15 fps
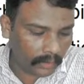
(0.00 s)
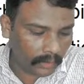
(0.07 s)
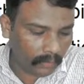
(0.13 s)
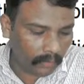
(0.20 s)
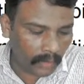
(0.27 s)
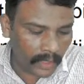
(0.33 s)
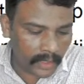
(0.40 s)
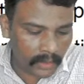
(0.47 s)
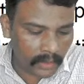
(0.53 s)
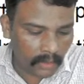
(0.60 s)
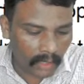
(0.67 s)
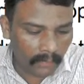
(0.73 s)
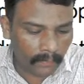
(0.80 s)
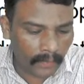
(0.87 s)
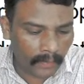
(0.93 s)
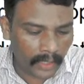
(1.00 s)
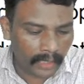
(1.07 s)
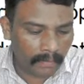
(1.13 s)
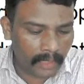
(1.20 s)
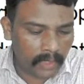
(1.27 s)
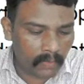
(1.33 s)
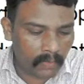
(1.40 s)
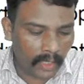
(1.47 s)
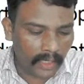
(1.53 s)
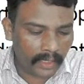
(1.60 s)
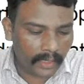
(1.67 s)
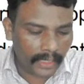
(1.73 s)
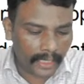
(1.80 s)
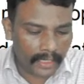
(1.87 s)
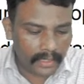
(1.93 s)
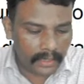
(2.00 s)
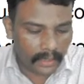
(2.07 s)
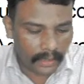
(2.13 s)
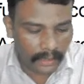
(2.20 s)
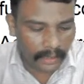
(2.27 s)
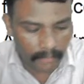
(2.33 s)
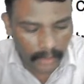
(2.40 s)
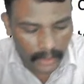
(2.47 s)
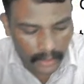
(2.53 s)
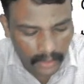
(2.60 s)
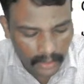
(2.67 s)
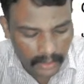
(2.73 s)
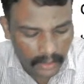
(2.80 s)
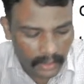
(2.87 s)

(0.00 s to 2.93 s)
What is confronting means what? That is nothing but the